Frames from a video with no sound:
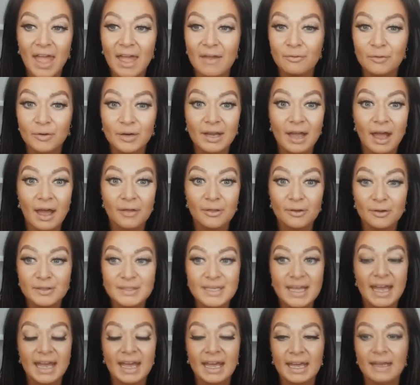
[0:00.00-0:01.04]
every other
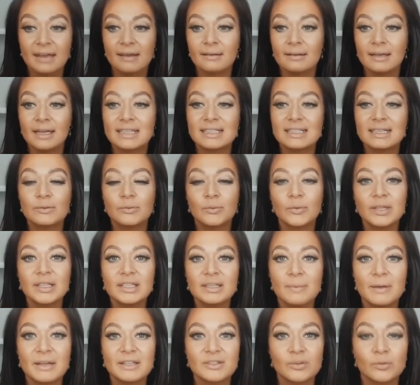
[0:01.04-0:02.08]
day, it really
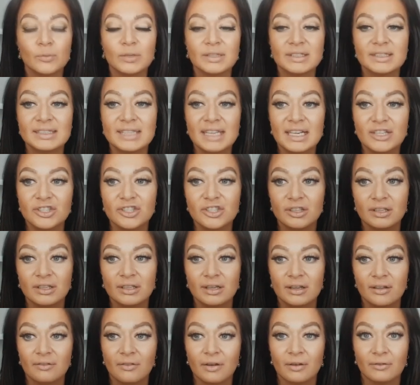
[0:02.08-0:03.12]
depends on what stage you're
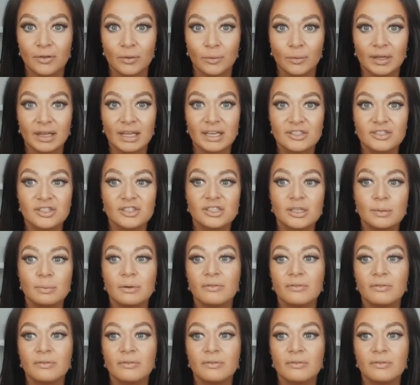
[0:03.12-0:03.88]
in of the relationship.